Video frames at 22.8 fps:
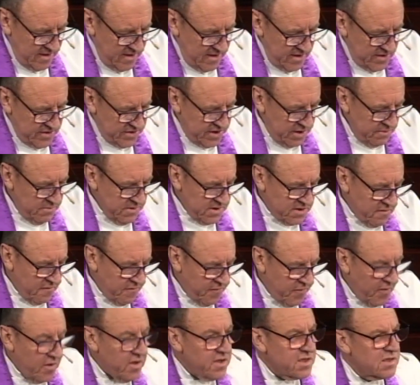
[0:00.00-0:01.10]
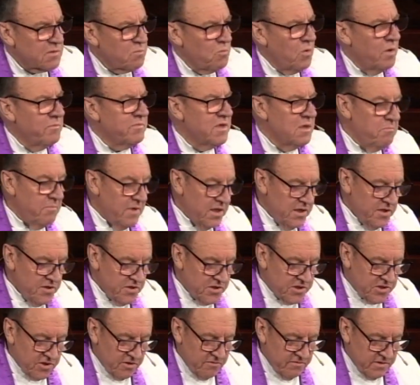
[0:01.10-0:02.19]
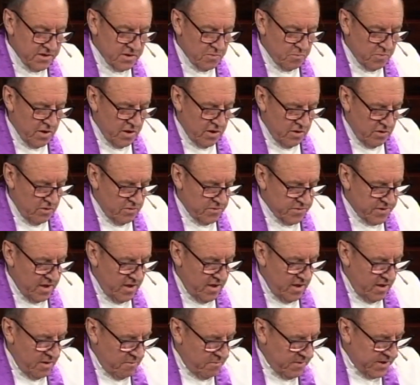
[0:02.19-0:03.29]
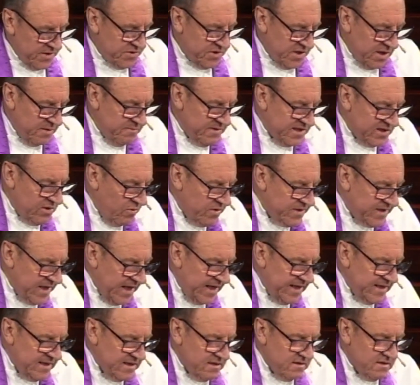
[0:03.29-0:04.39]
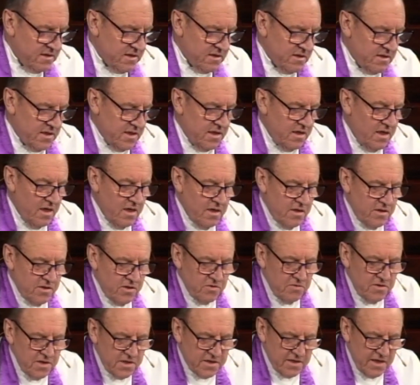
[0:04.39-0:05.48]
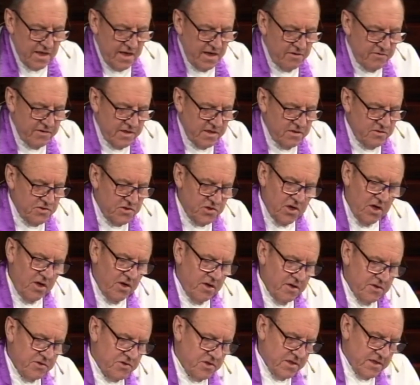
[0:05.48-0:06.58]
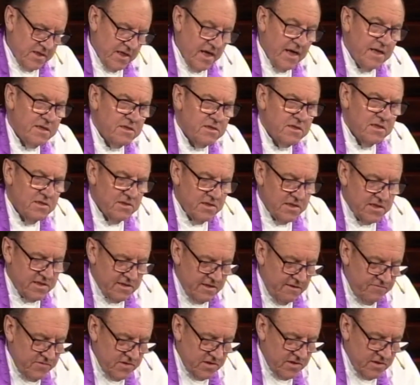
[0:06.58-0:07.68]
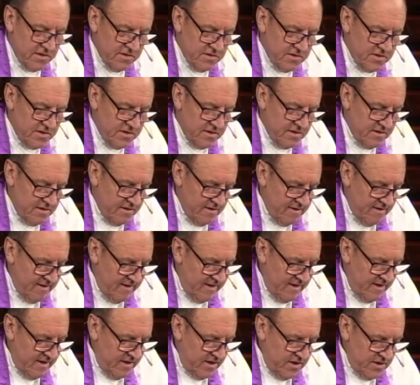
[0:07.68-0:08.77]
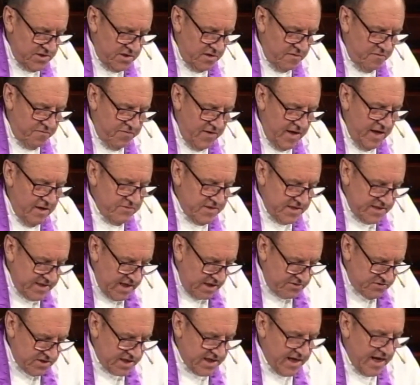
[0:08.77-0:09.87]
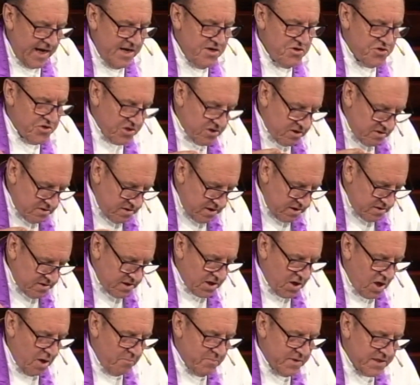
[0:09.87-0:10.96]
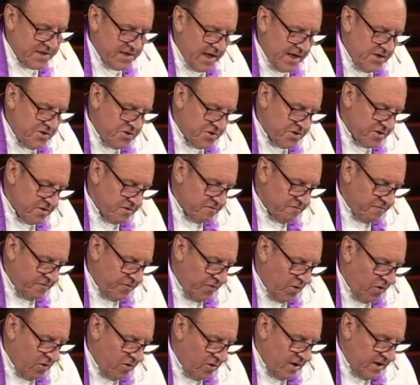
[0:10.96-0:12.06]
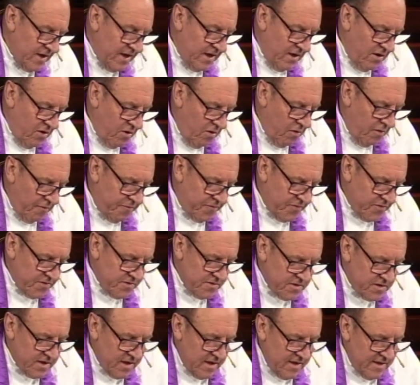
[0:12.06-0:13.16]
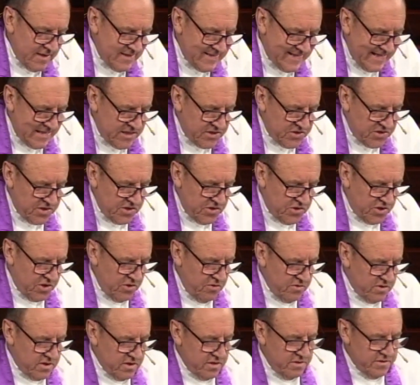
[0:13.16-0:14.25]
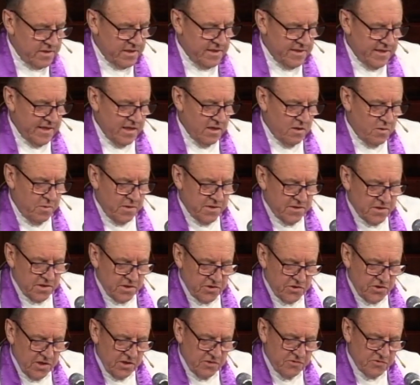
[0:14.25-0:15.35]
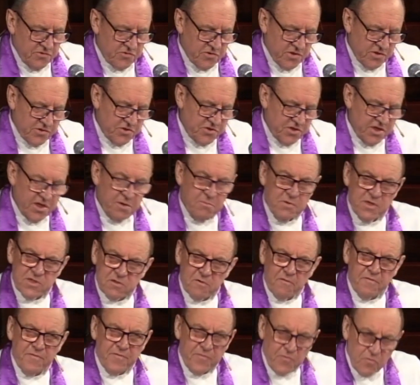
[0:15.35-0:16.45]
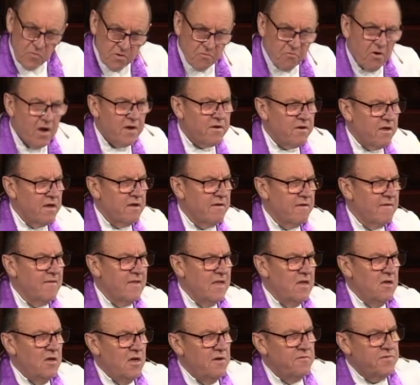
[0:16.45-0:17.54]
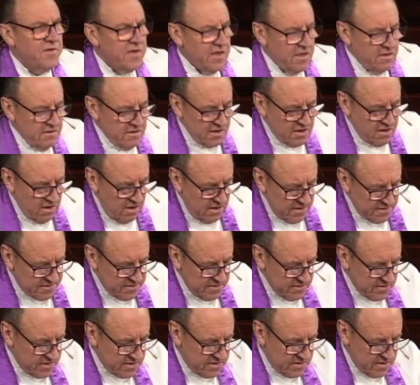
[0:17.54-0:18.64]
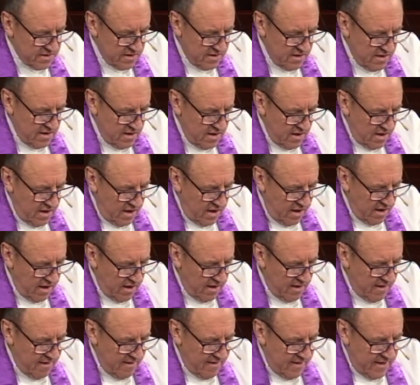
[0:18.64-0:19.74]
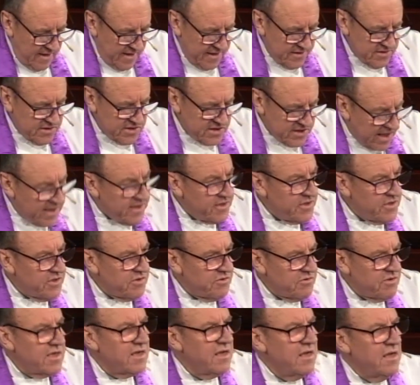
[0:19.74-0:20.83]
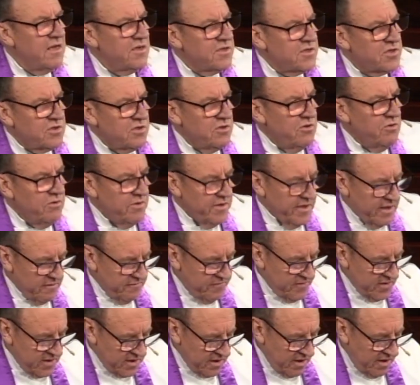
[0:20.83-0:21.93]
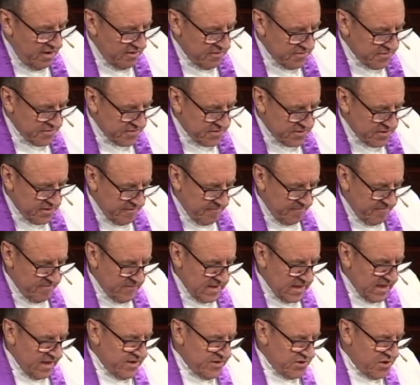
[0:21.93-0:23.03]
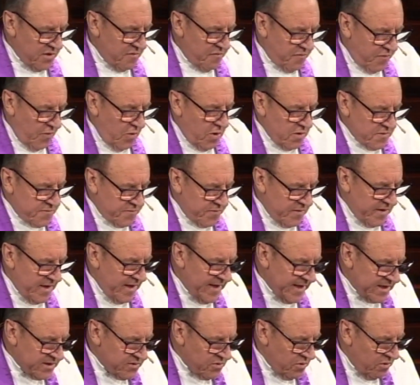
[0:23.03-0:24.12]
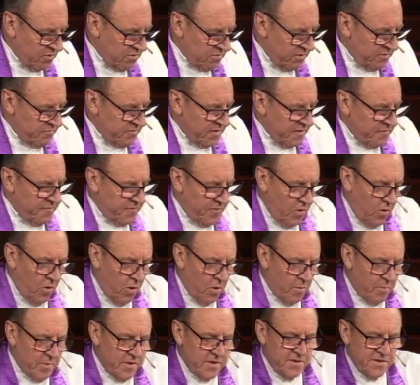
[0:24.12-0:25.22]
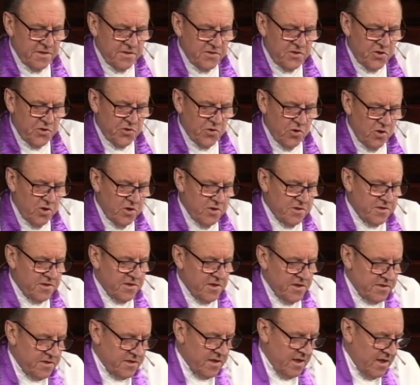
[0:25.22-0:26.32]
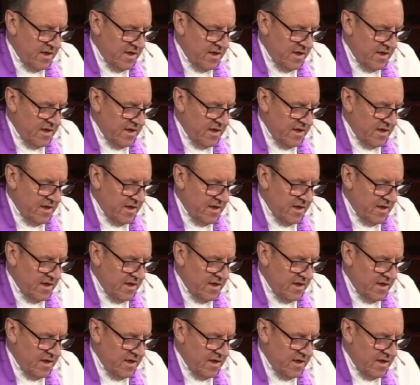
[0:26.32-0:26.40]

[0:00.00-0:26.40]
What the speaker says: She was the first woman minister in the world when she was ordained into the Unitarian Church in the 1870s. She founded education and accommodation for orphaned, destitute, and delinquent children. She was a forerunner of kindergartens and secondary schooling for girls. She fought for electoral reform and ensured that